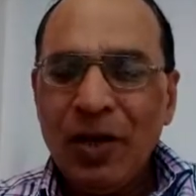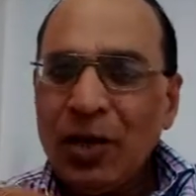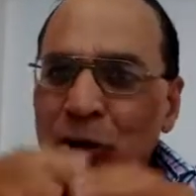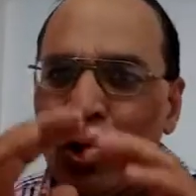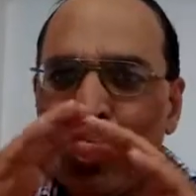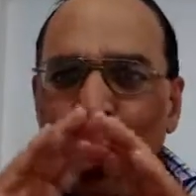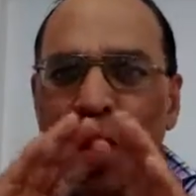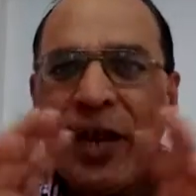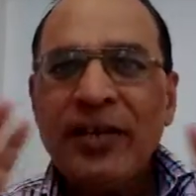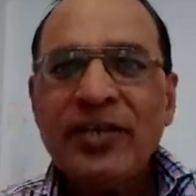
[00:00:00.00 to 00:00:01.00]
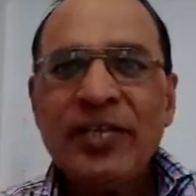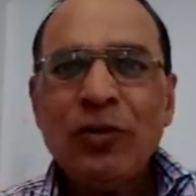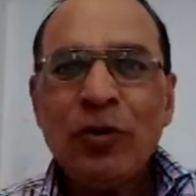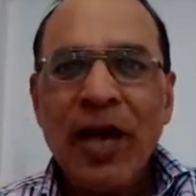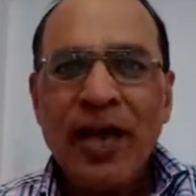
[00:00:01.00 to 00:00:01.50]
So not
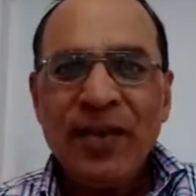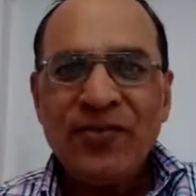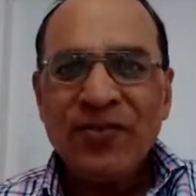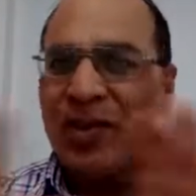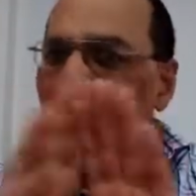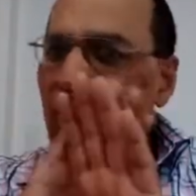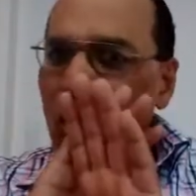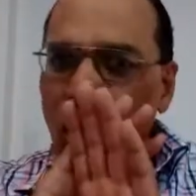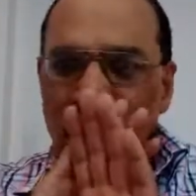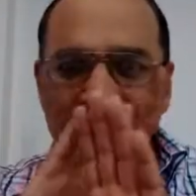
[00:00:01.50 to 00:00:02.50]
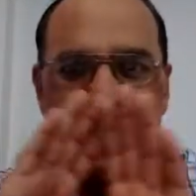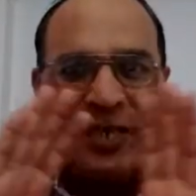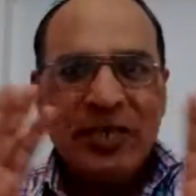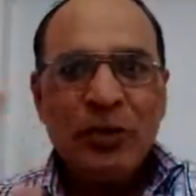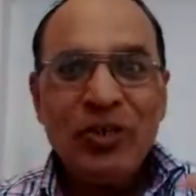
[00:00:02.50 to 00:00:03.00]
excessive dryness, not
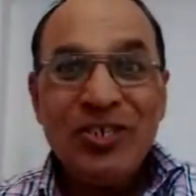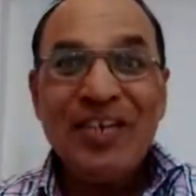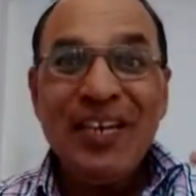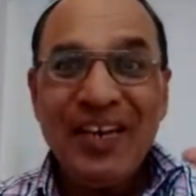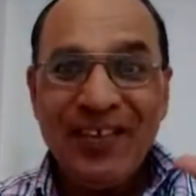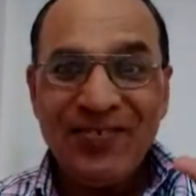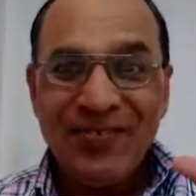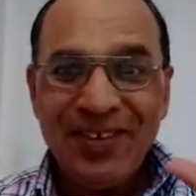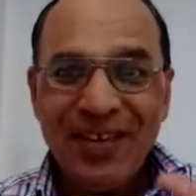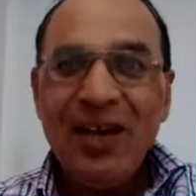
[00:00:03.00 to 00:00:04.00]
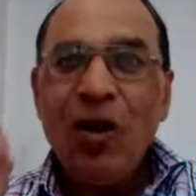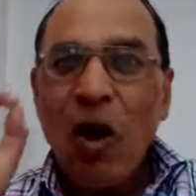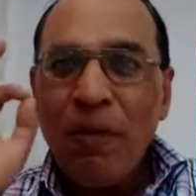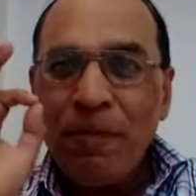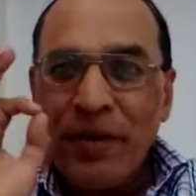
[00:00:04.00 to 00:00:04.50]
excessive stickiness.
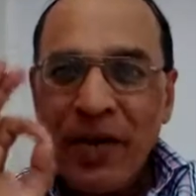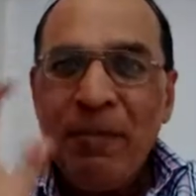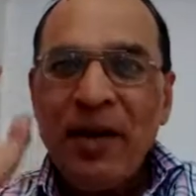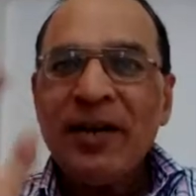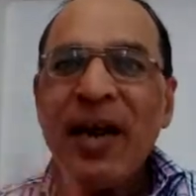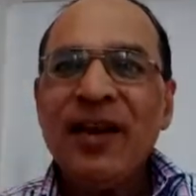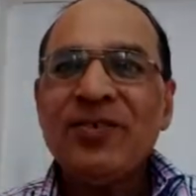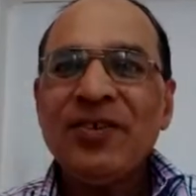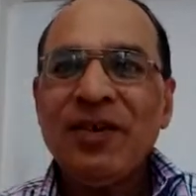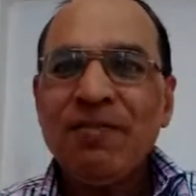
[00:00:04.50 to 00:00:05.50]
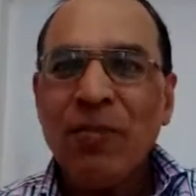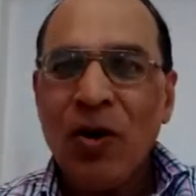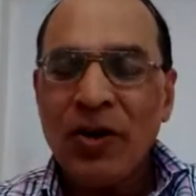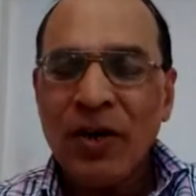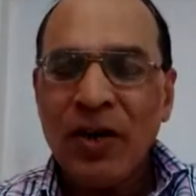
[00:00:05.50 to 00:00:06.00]
Optimal dryness is
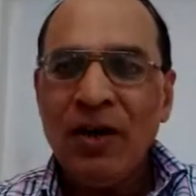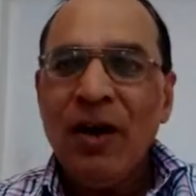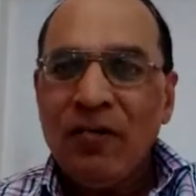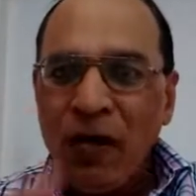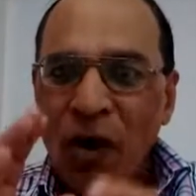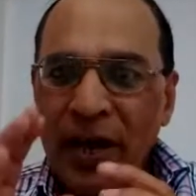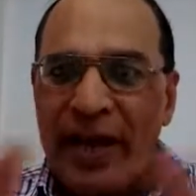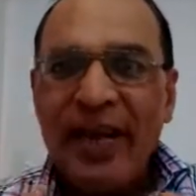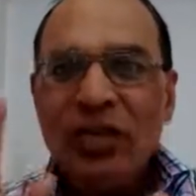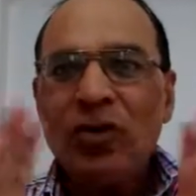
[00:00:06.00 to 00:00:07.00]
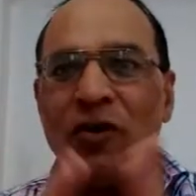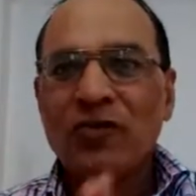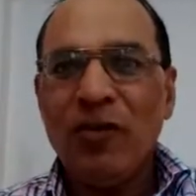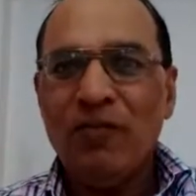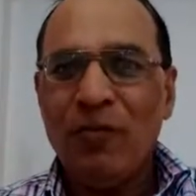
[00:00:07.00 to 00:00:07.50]
important for any
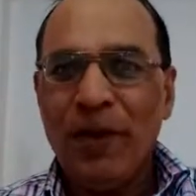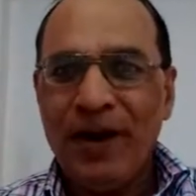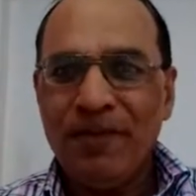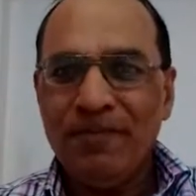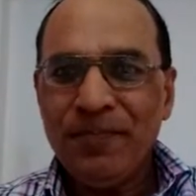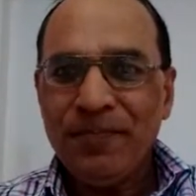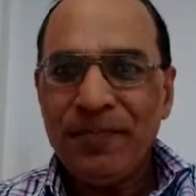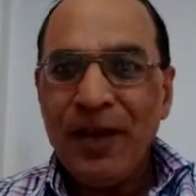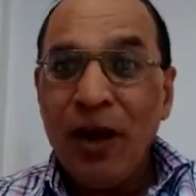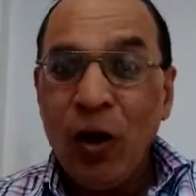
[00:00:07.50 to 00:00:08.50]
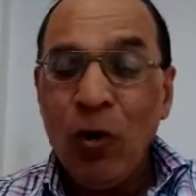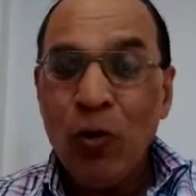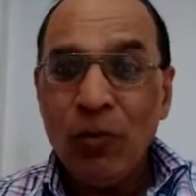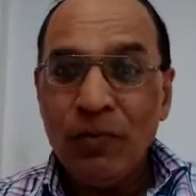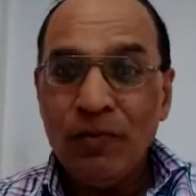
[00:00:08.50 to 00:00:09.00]
sorts of movement.
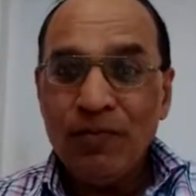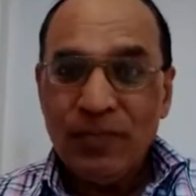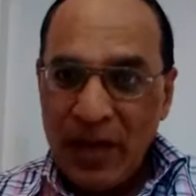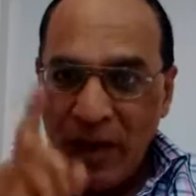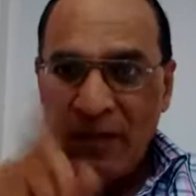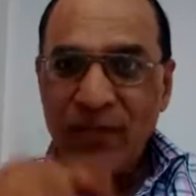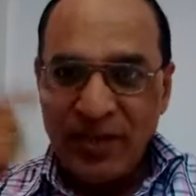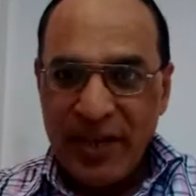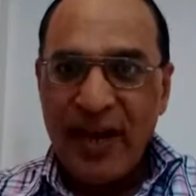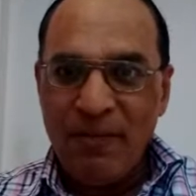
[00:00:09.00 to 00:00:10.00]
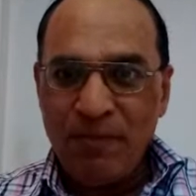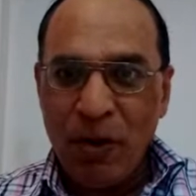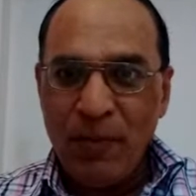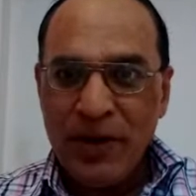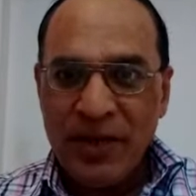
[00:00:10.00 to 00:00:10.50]
Laghu. After second
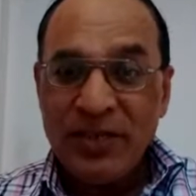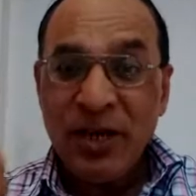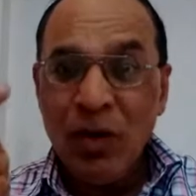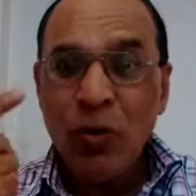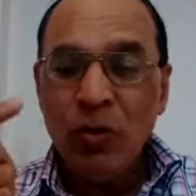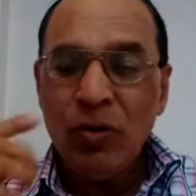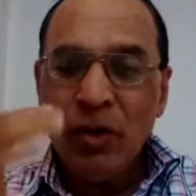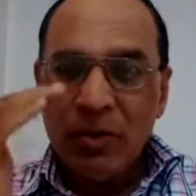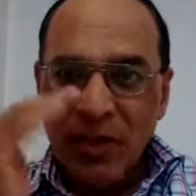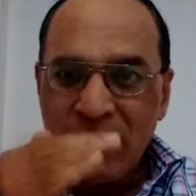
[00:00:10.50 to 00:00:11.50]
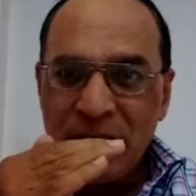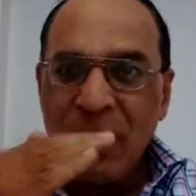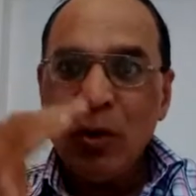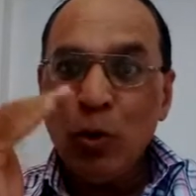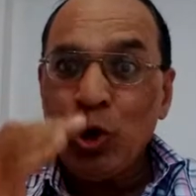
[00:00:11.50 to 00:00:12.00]
property is a Laghu.
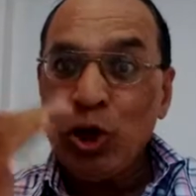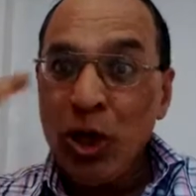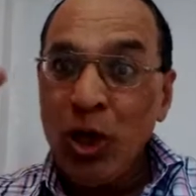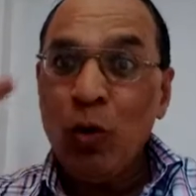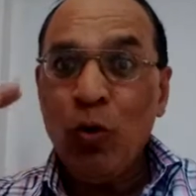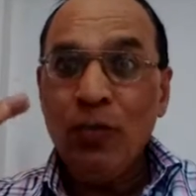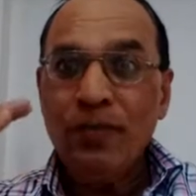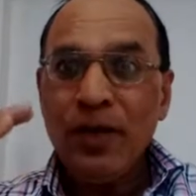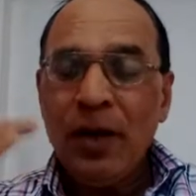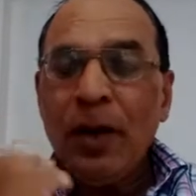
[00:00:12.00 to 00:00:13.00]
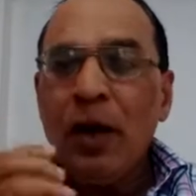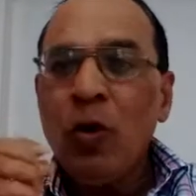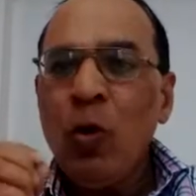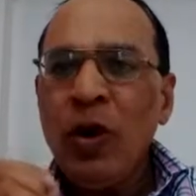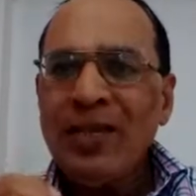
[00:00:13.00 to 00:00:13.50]
Tatra Ruksha Laghu.
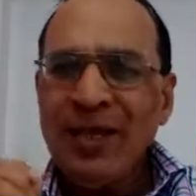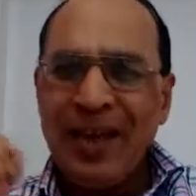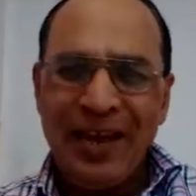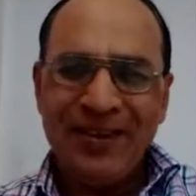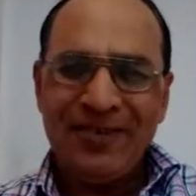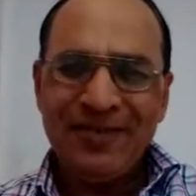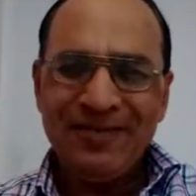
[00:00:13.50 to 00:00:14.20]
Laghu is a light.